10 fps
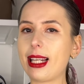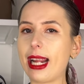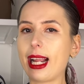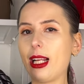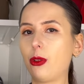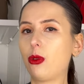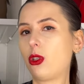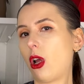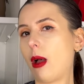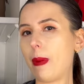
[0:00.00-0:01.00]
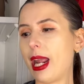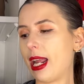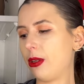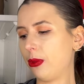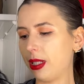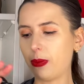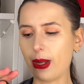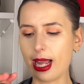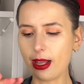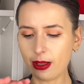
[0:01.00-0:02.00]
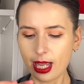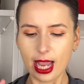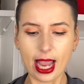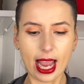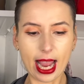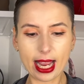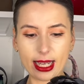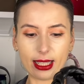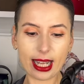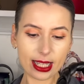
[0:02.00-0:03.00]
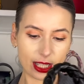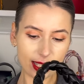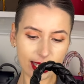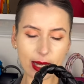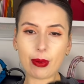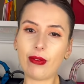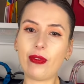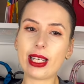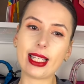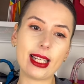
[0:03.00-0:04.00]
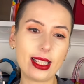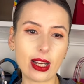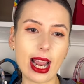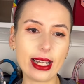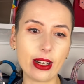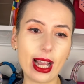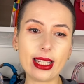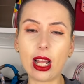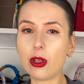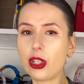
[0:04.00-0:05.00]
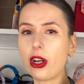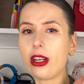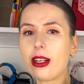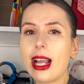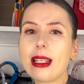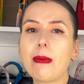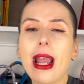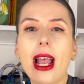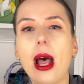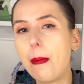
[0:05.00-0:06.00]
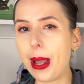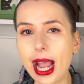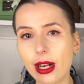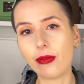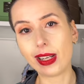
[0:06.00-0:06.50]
like a little top handle as well. And let's just see what fits inside, guys. I'll show you guys my bag of